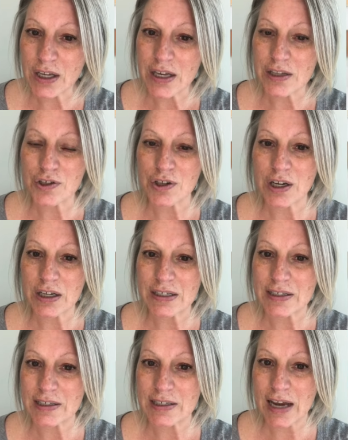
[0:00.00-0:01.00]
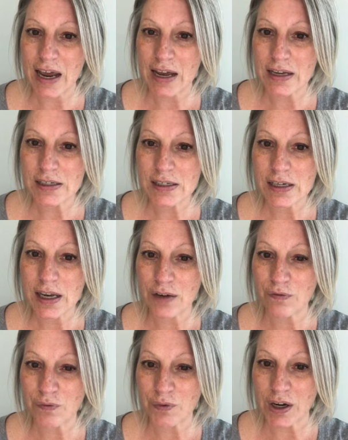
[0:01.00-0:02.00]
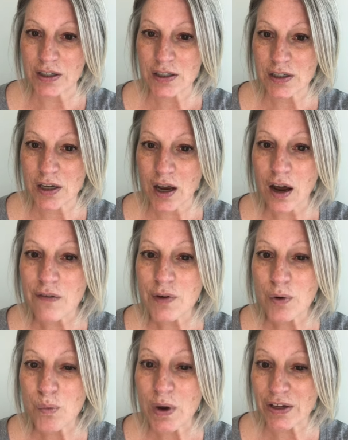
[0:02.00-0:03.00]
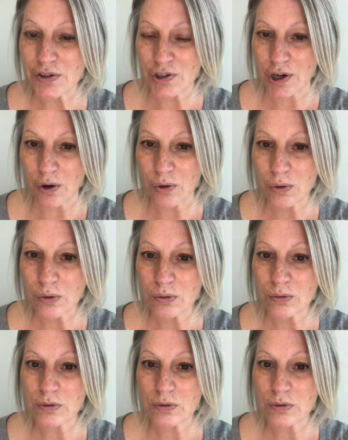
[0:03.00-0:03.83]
is you're going to stand in front of a window,